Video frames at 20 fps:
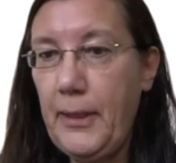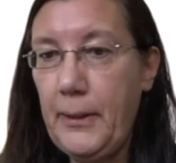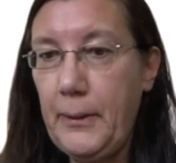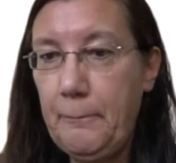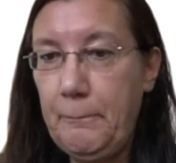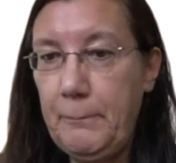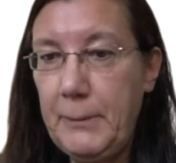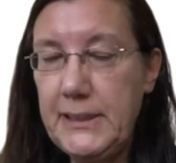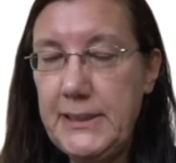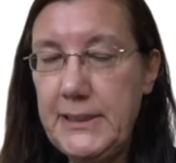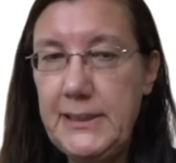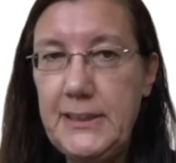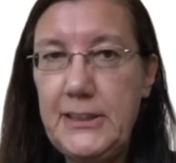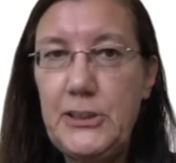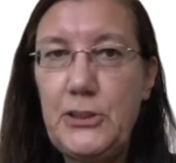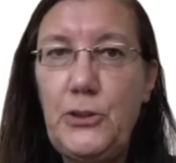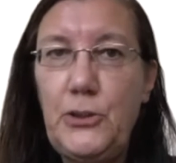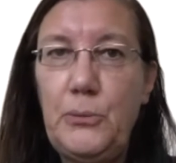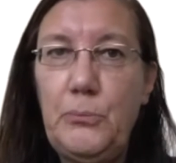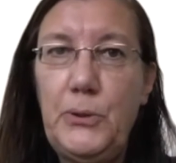business
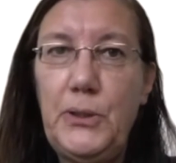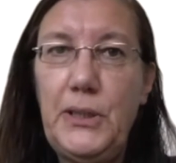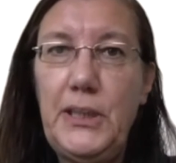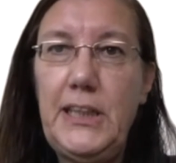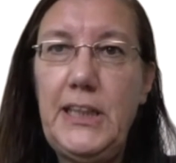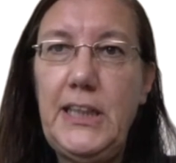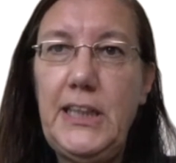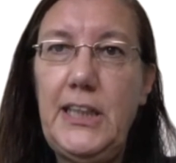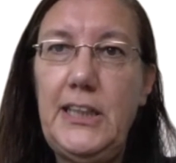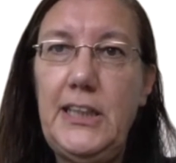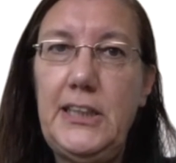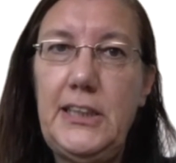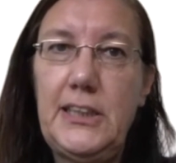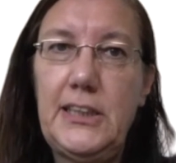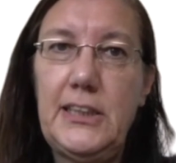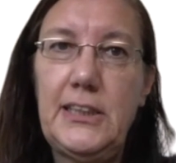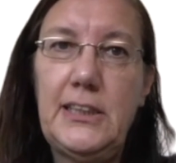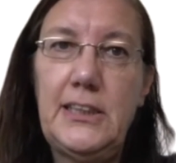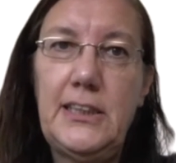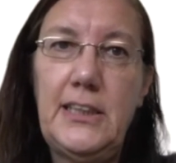
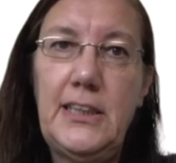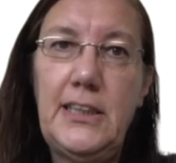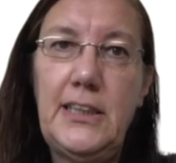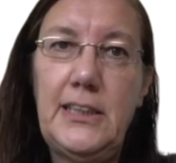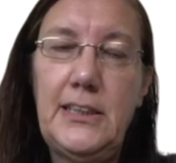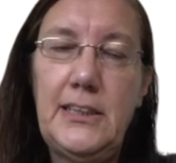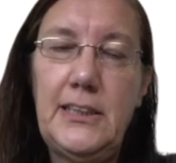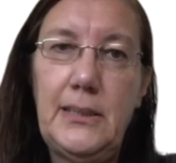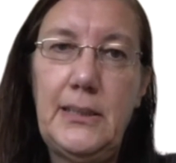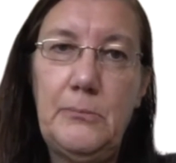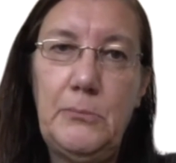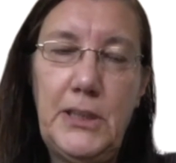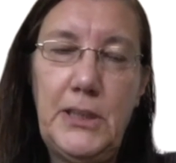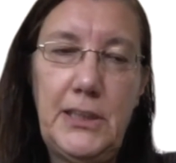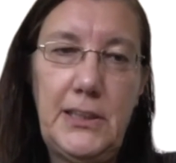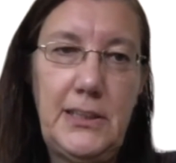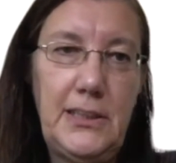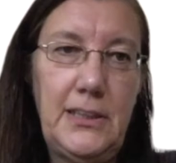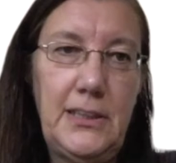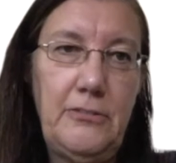communication, and I'm
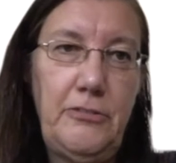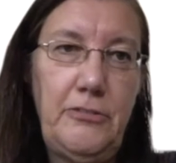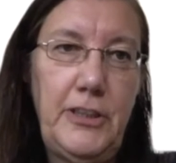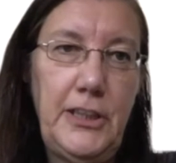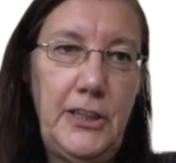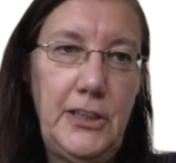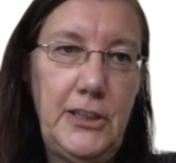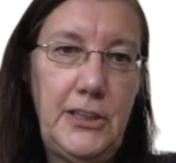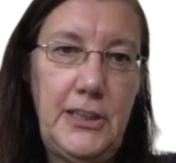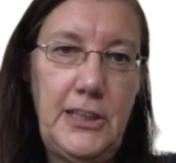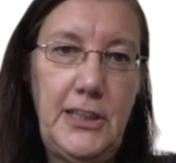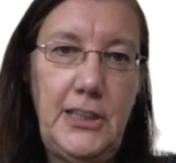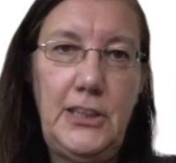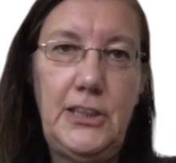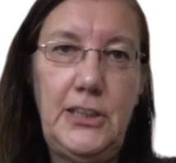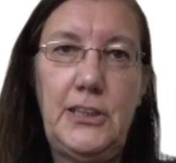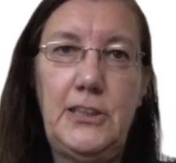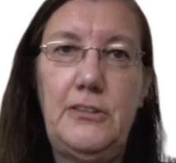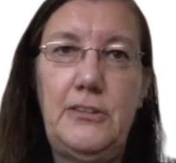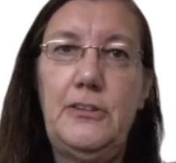just in the final
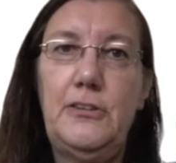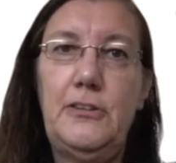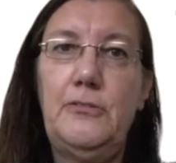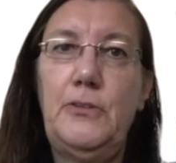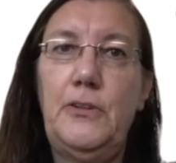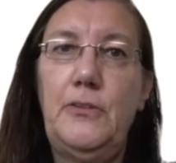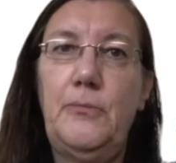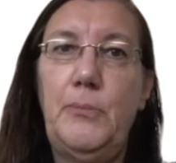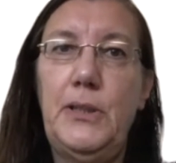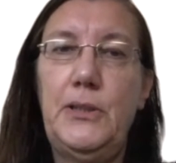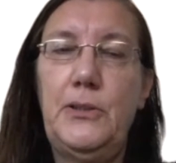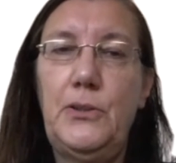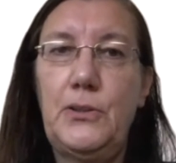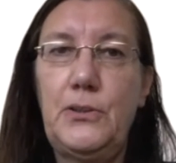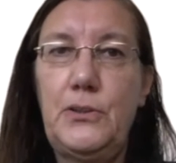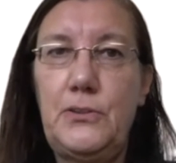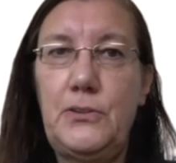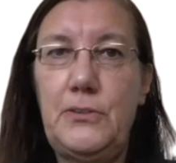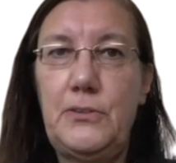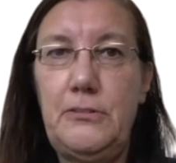stages with my
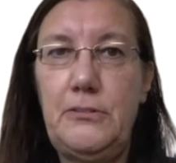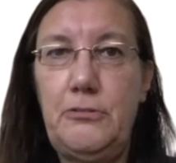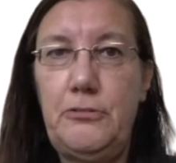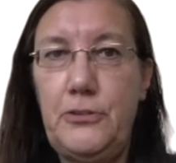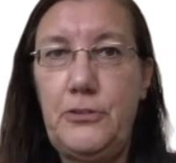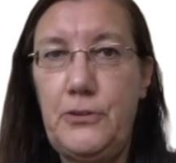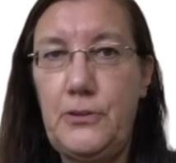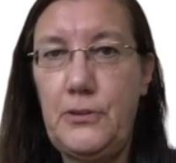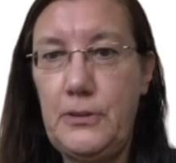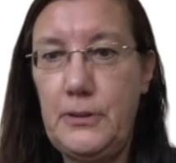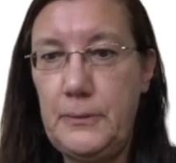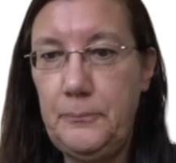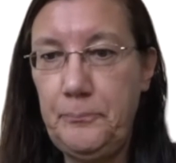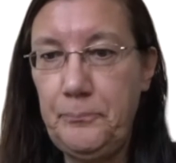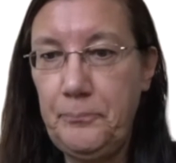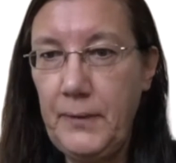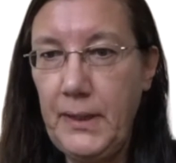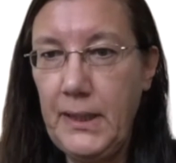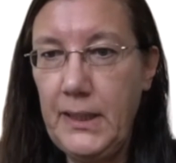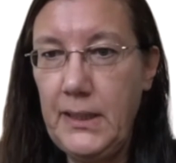doctorate for
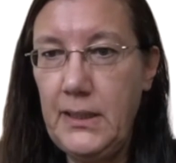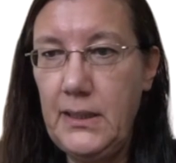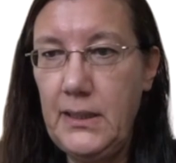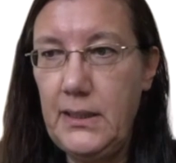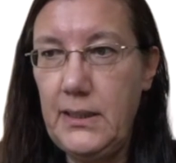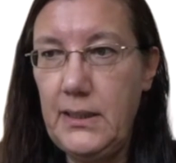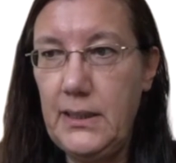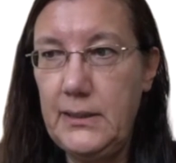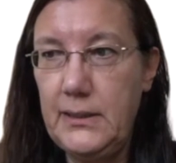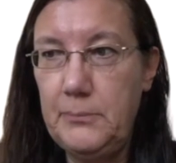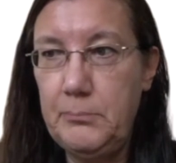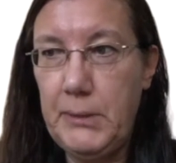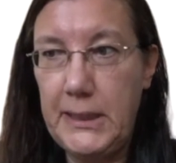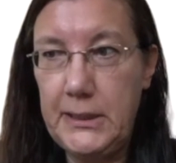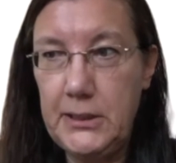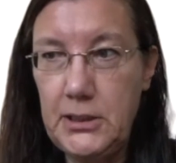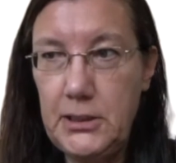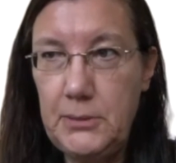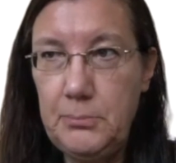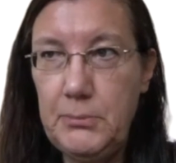in
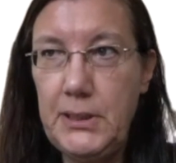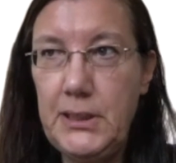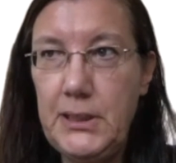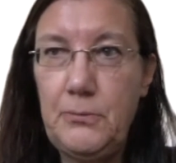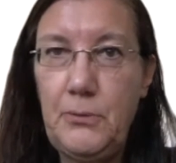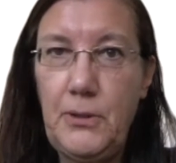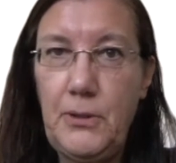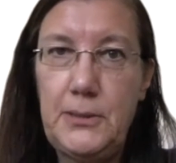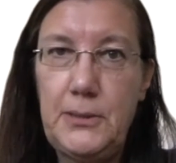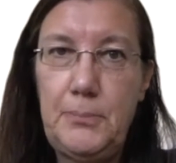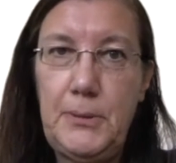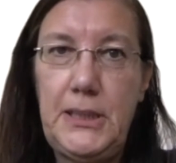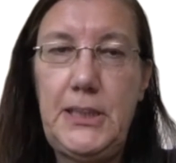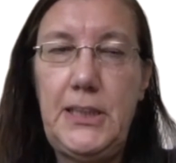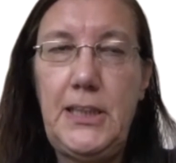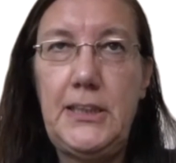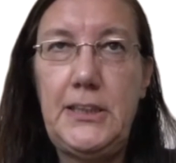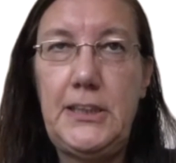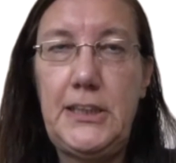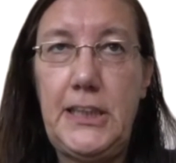management with a
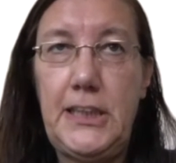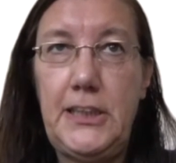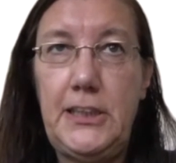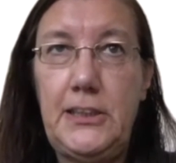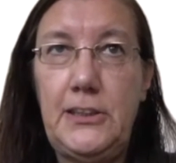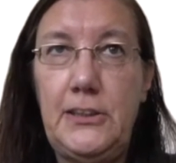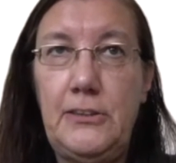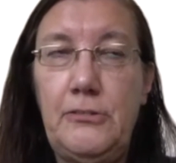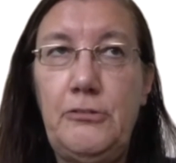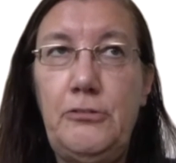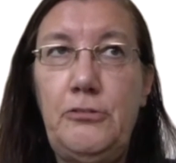specialization